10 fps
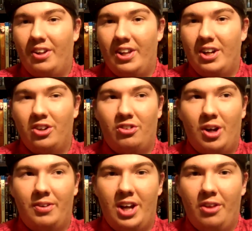and they just
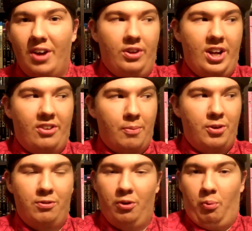come together, and they
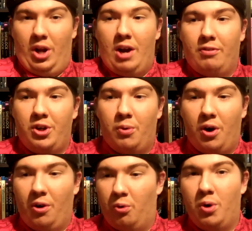accept you for whatever you
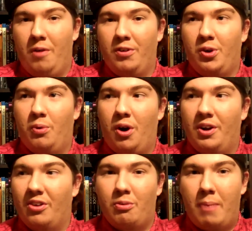are, or whoever you
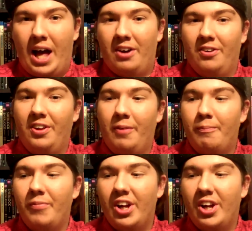are. It doesn't matter to them.